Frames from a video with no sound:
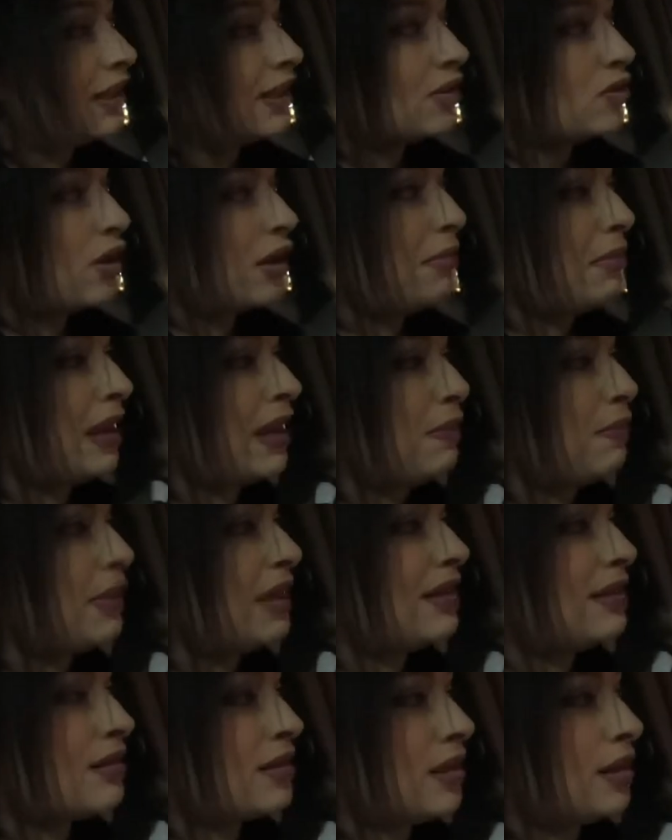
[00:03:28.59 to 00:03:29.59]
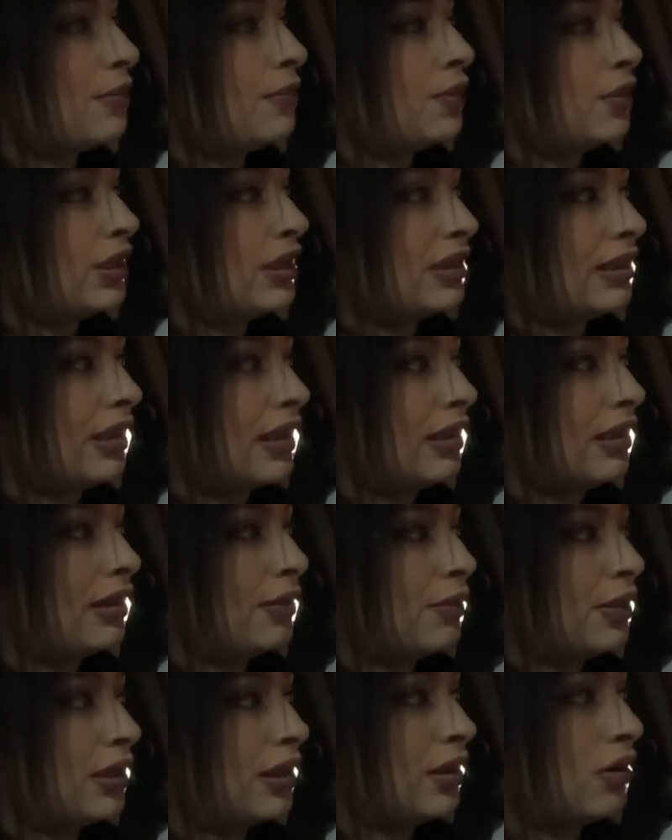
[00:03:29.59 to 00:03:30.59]
So I might make some ahorita that
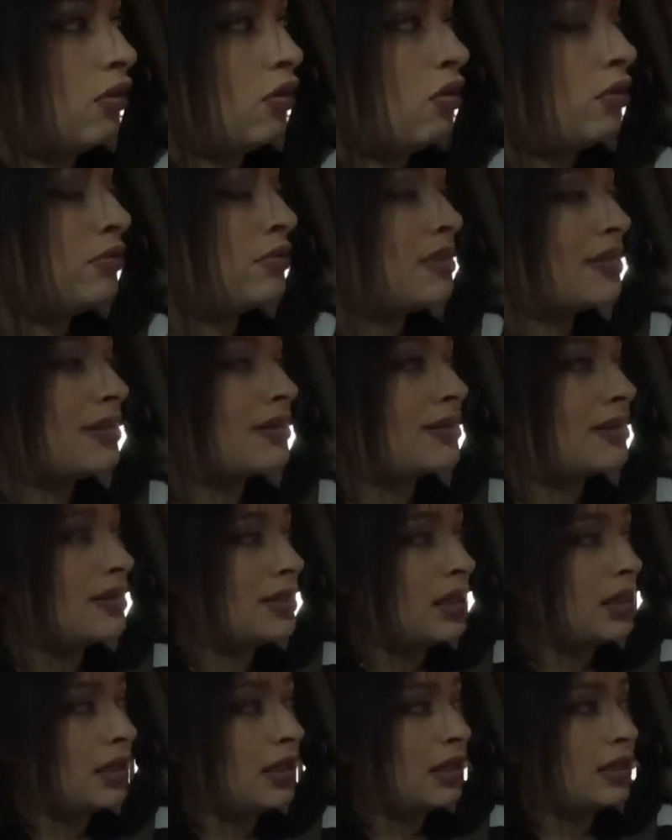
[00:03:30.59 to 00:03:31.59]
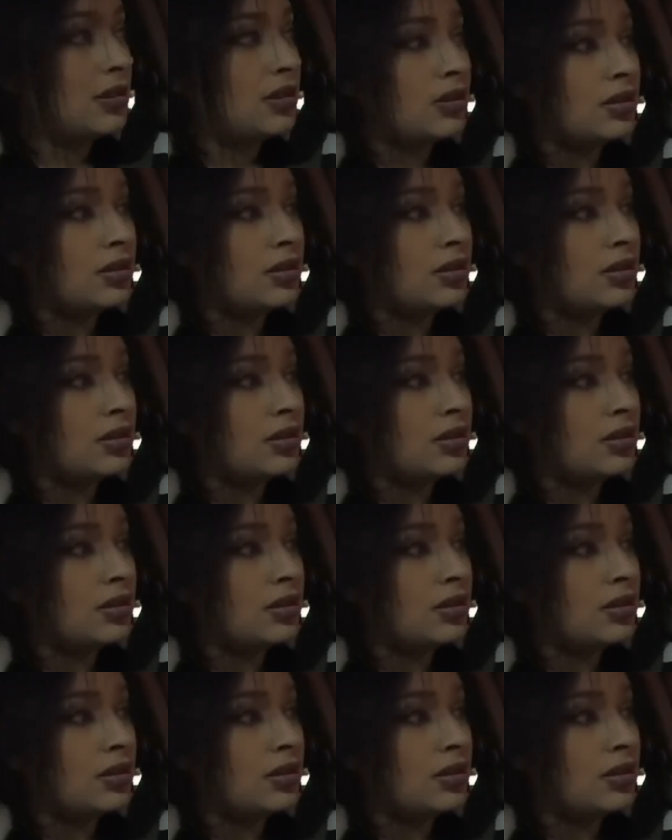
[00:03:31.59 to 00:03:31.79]
we get home to see,